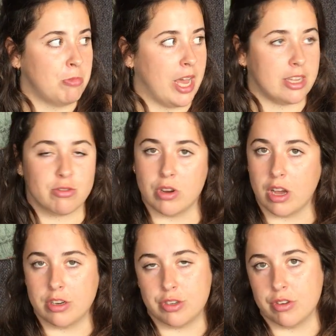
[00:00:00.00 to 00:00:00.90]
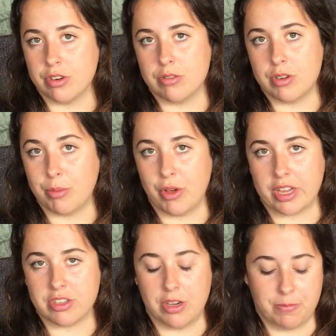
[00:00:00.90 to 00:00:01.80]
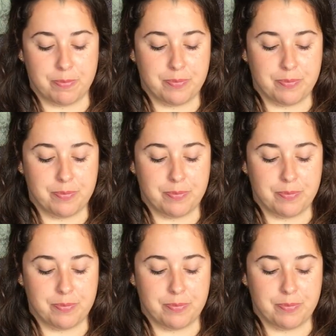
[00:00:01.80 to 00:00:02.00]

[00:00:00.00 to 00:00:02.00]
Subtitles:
extra large or double XL.